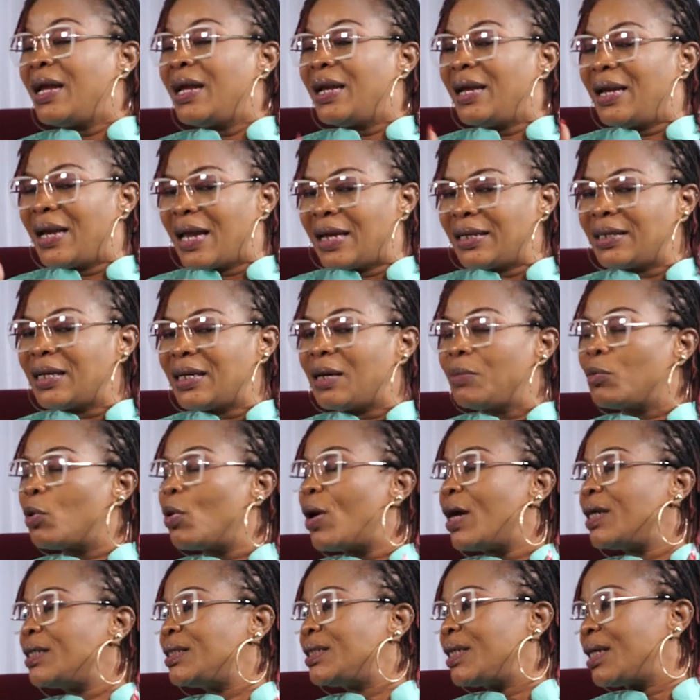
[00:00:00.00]
Let them go
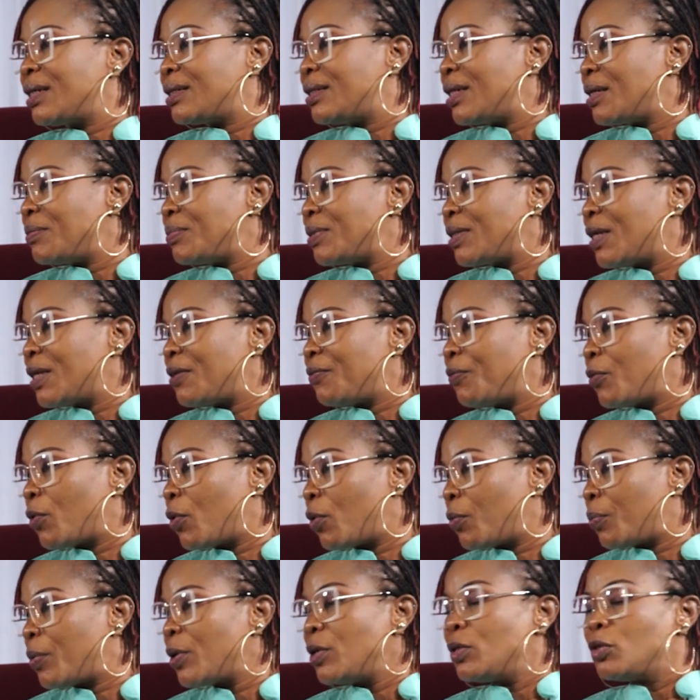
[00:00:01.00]
and check themselves up.
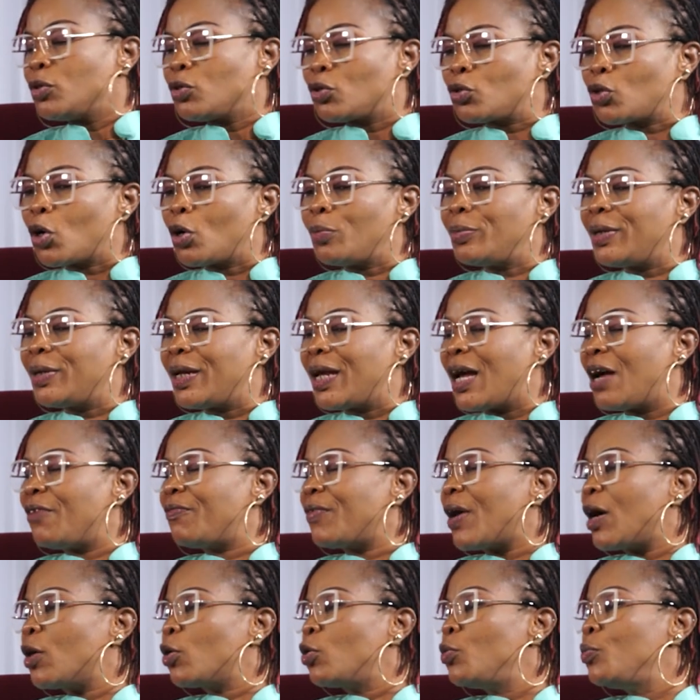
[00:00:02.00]
Some they have
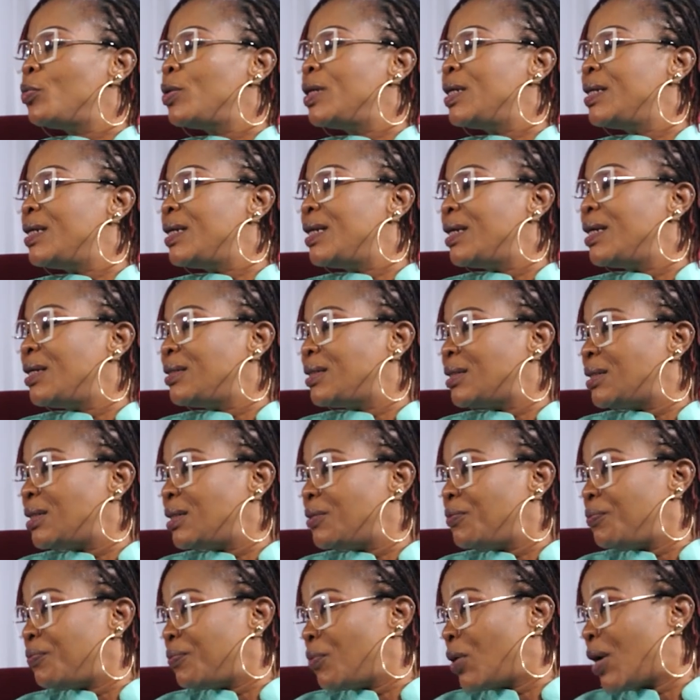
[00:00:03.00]

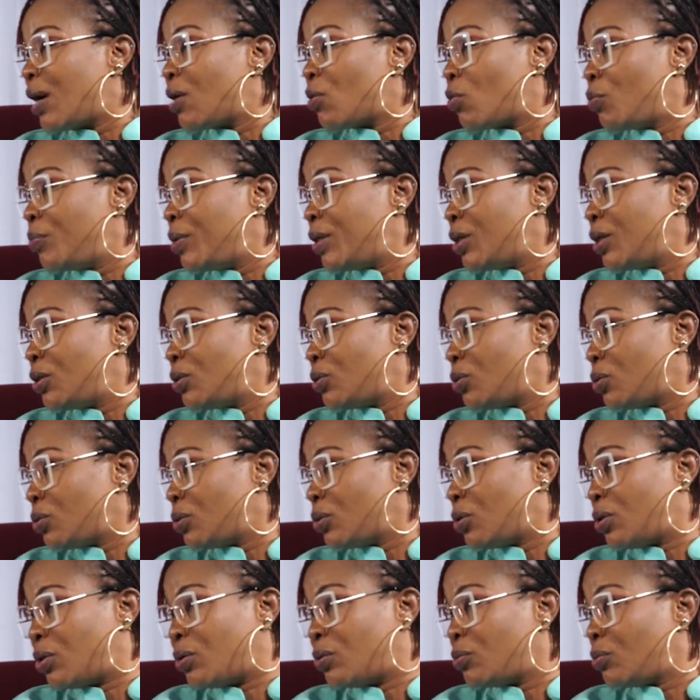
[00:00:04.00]
accumulation
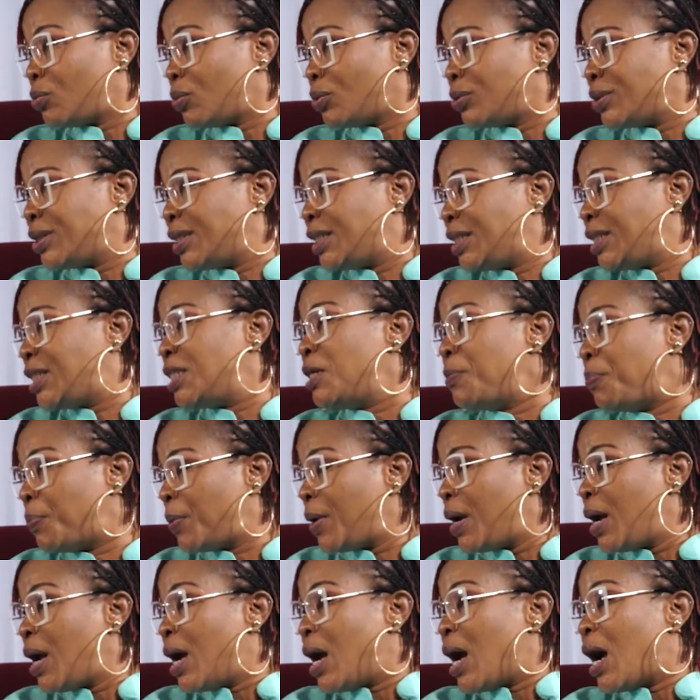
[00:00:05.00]
or deep
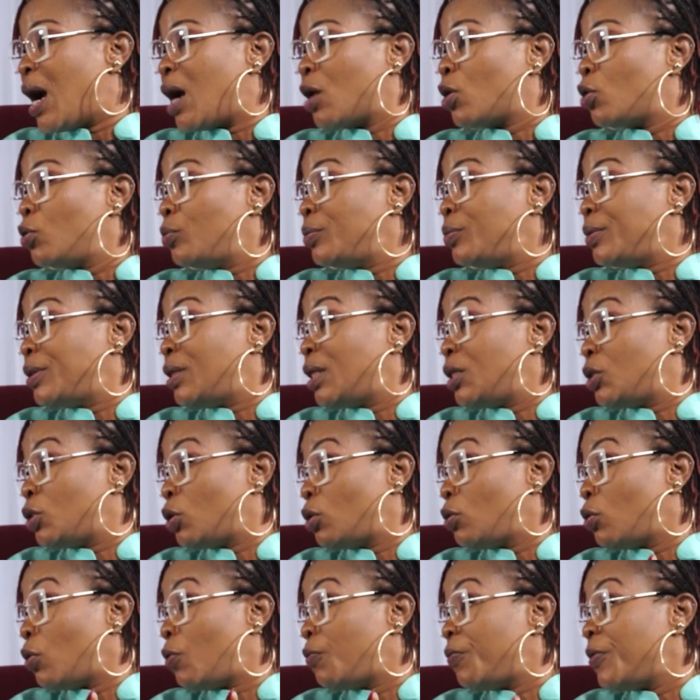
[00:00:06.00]

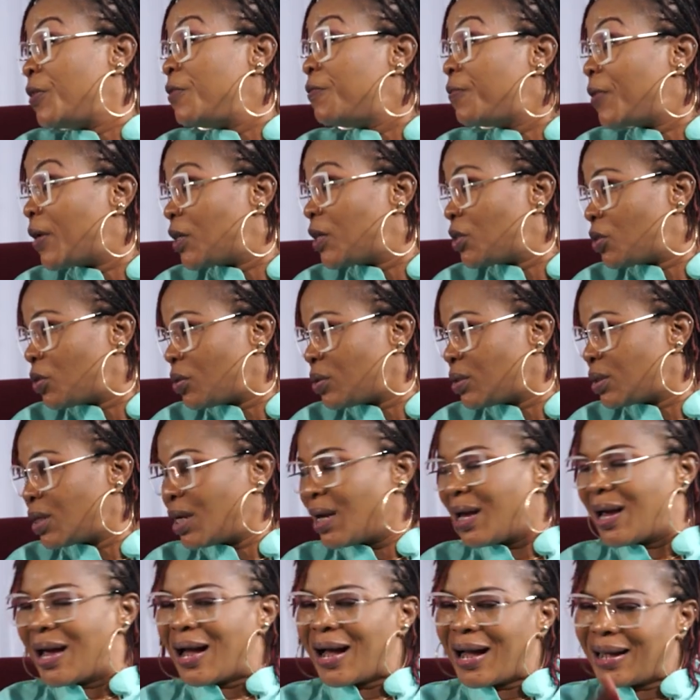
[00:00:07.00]
accumulation of infection.
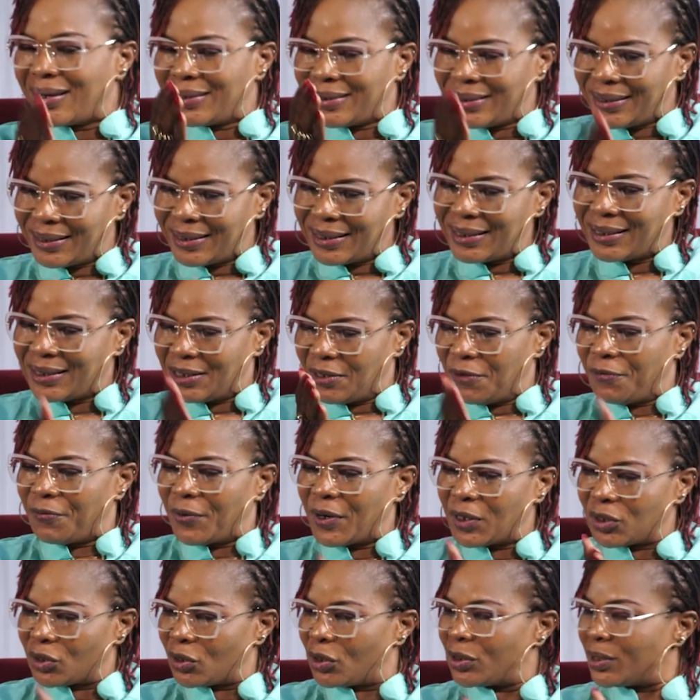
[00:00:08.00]
And this
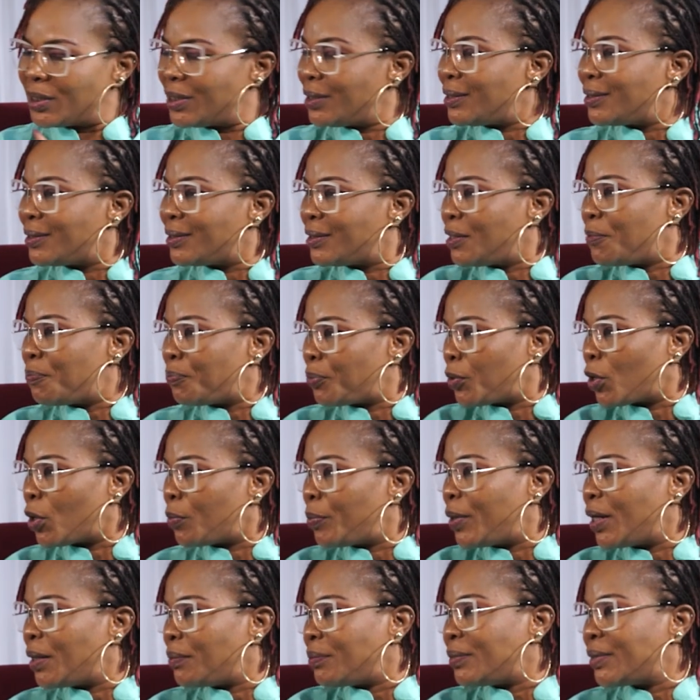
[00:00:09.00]
infection is the
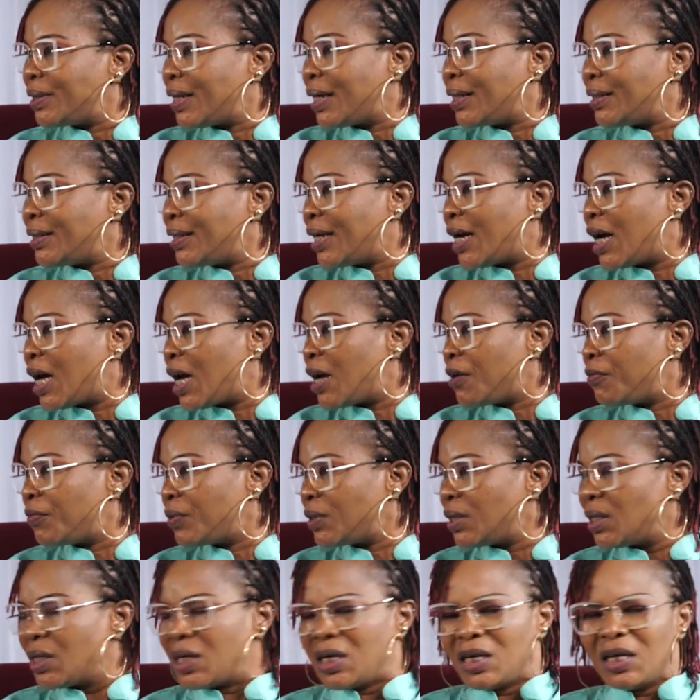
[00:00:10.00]
problem that they are having.
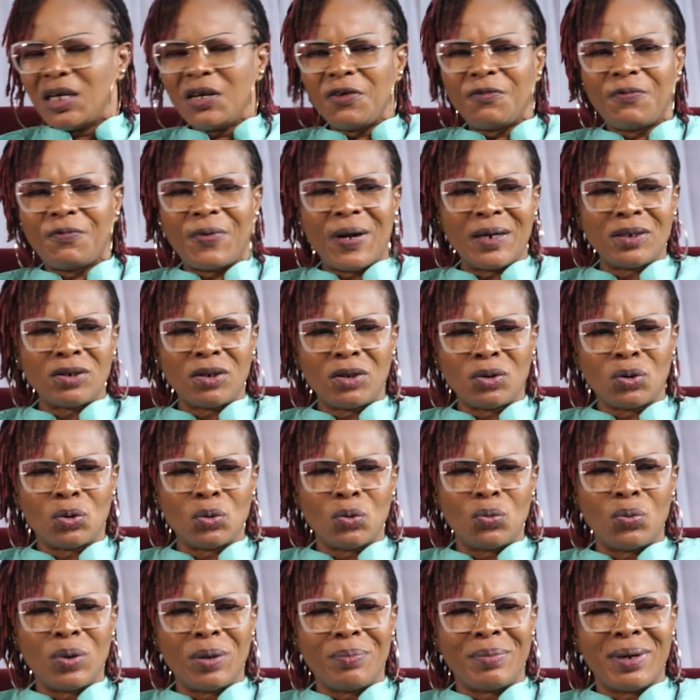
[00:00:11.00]
Infection to
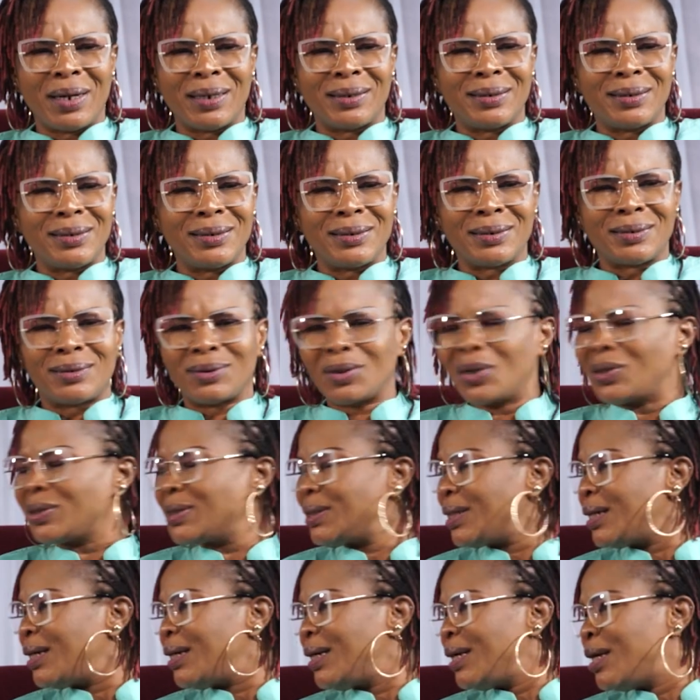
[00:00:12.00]
women is not
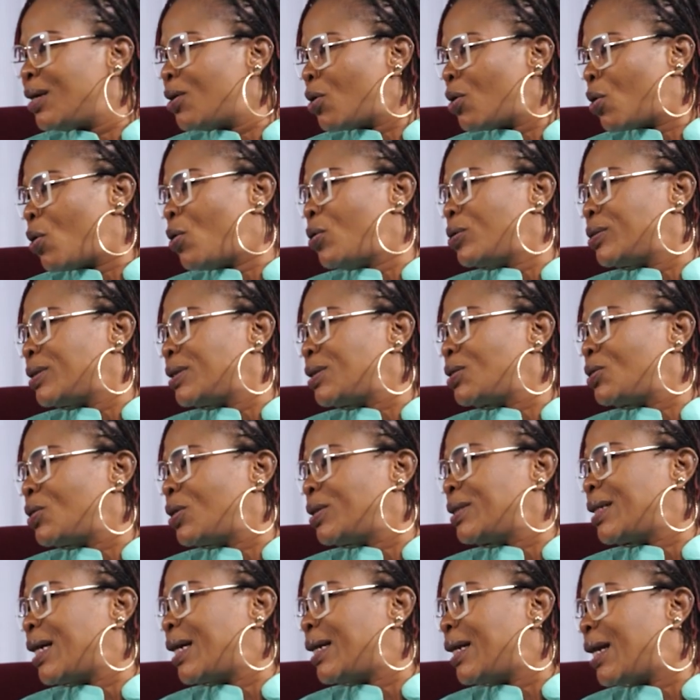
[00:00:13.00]
a cause, it's
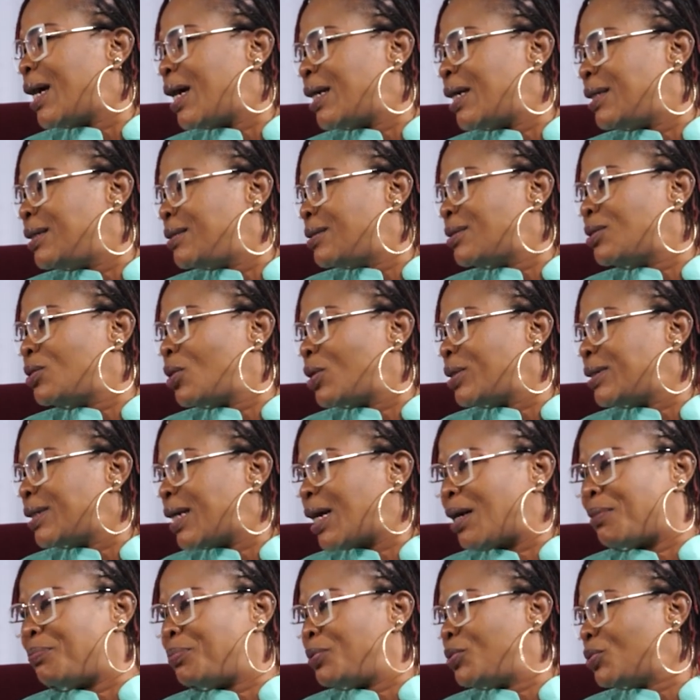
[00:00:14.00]
not
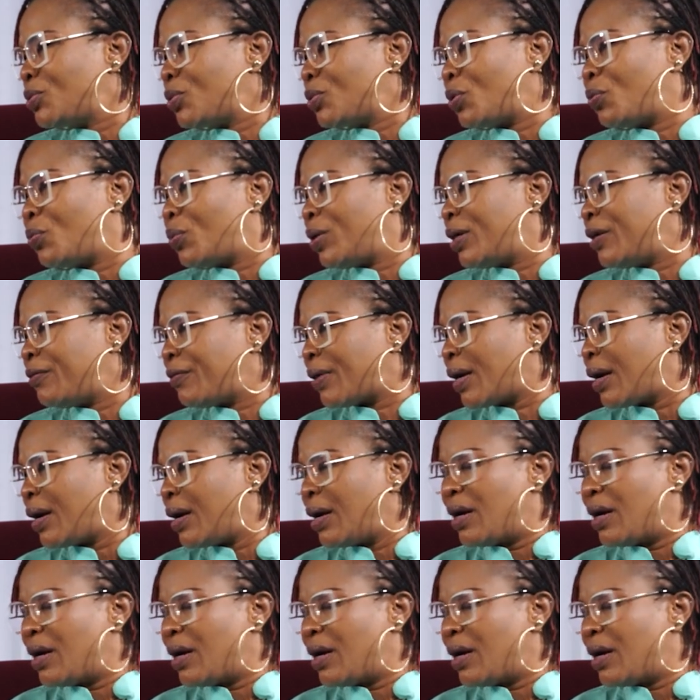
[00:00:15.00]
abuse or whatever.